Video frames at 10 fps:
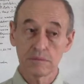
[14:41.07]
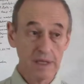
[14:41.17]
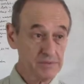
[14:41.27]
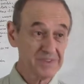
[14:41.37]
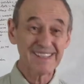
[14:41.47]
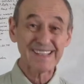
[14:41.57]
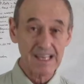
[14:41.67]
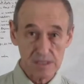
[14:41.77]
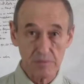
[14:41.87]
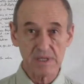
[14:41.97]

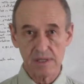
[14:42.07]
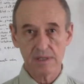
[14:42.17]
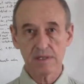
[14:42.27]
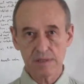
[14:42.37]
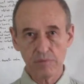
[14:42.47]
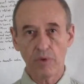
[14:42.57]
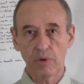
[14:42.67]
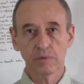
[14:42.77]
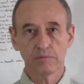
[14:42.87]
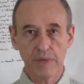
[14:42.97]
infinitesimally
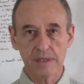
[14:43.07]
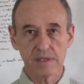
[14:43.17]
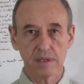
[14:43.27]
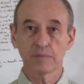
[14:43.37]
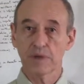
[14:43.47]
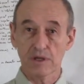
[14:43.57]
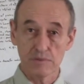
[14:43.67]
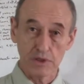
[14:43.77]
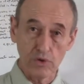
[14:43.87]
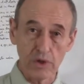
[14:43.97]
small, basically, because
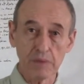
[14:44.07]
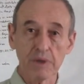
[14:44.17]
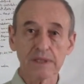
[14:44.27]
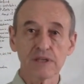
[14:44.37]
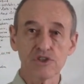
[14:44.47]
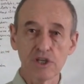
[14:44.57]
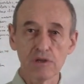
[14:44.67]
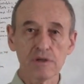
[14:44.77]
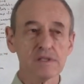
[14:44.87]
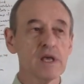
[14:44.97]
we're talking about
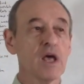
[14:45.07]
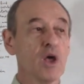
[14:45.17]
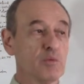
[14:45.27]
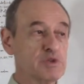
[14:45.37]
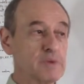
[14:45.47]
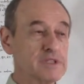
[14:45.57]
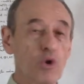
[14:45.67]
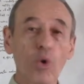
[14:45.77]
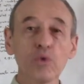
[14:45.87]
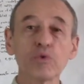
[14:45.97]
continuous, which means
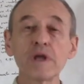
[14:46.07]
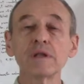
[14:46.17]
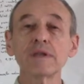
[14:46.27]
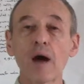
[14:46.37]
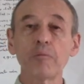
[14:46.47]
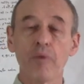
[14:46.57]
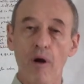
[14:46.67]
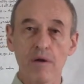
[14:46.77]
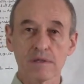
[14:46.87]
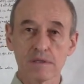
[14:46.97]
all real
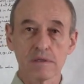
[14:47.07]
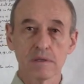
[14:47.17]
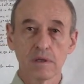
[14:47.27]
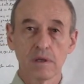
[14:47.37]
numbers